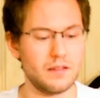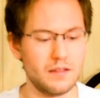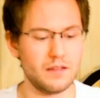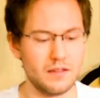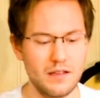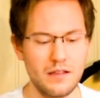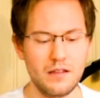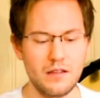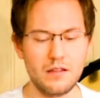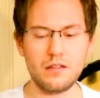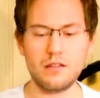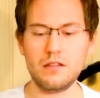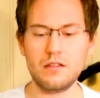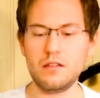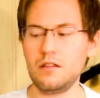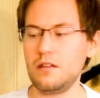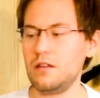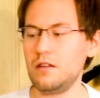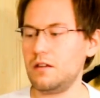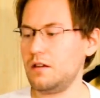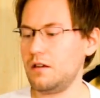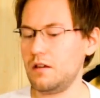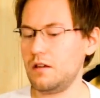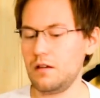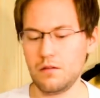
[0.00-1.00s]
this
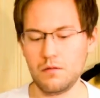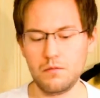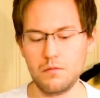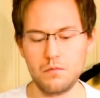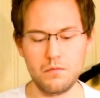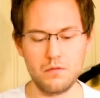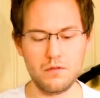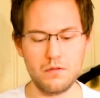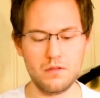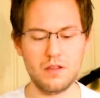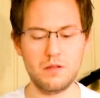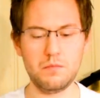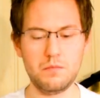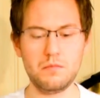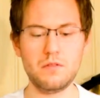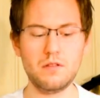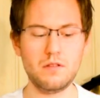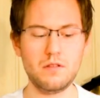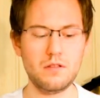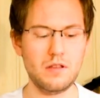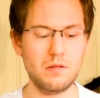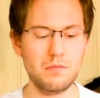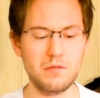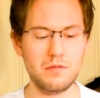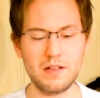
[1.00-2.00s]

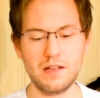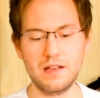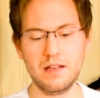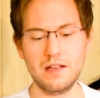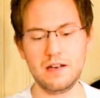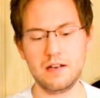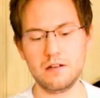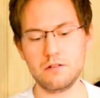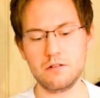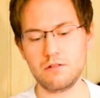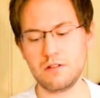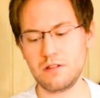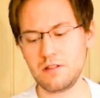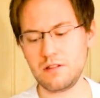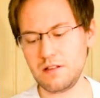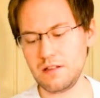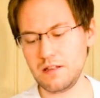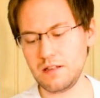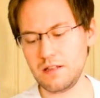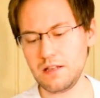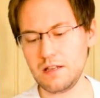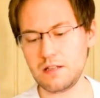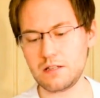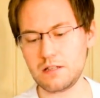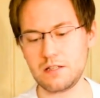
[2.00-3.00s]
seemed like an
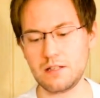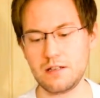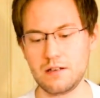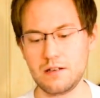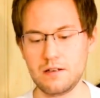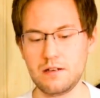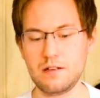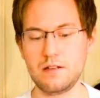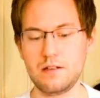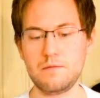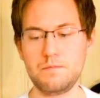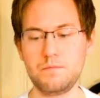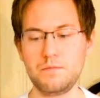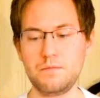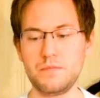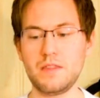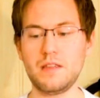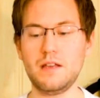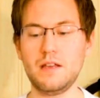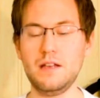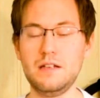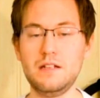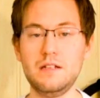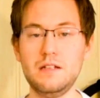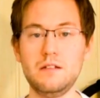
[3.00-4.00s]
interesting kit, and
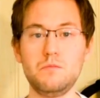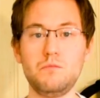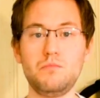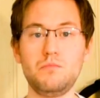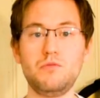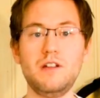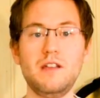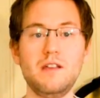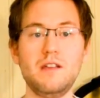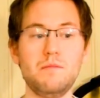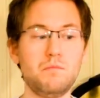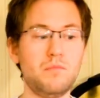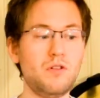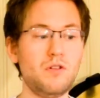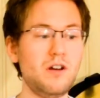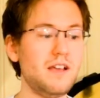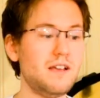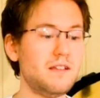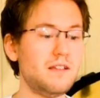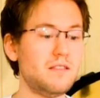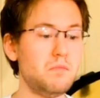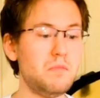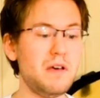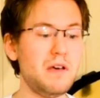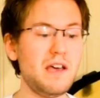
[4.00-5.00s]
it didn't
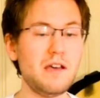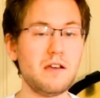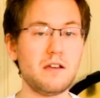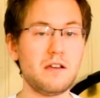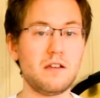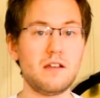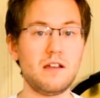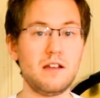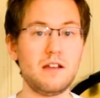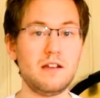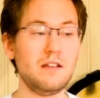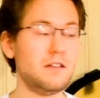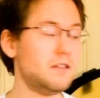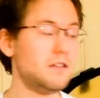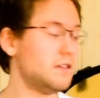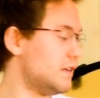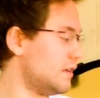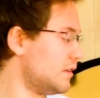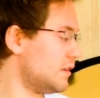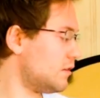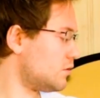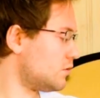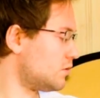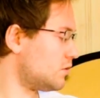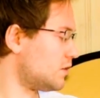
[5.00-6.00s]
break the bank. I didn't
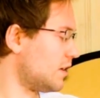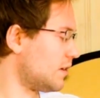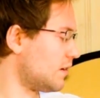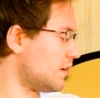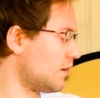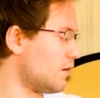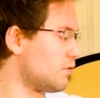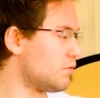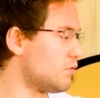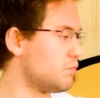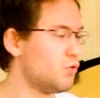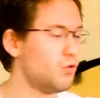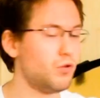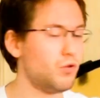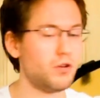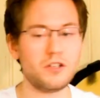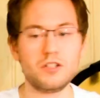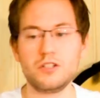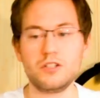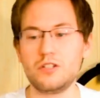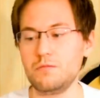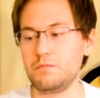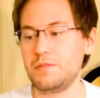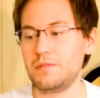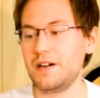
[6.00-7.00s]
need to take out a
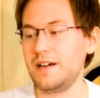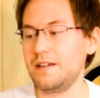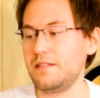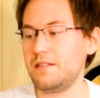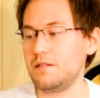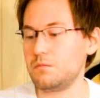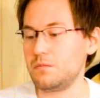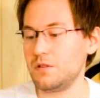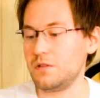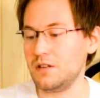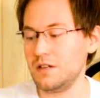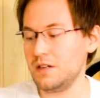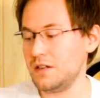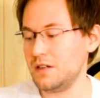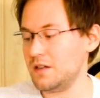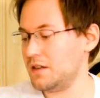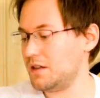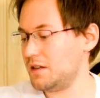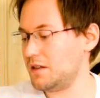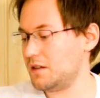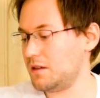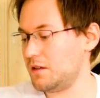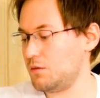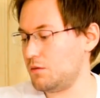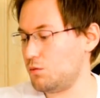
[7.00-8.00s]
mortgage to buy them.
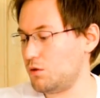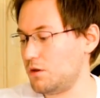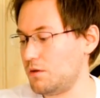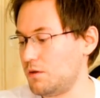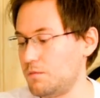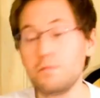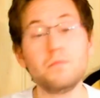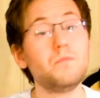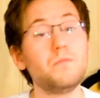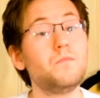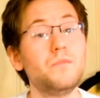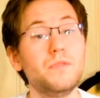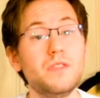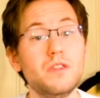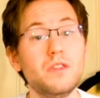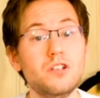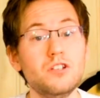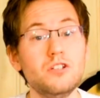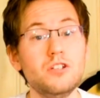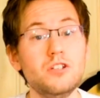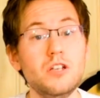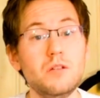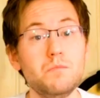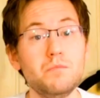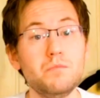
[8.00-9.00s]
They were
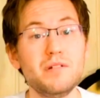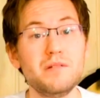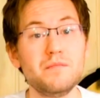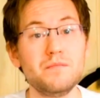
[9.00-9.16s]
cheap.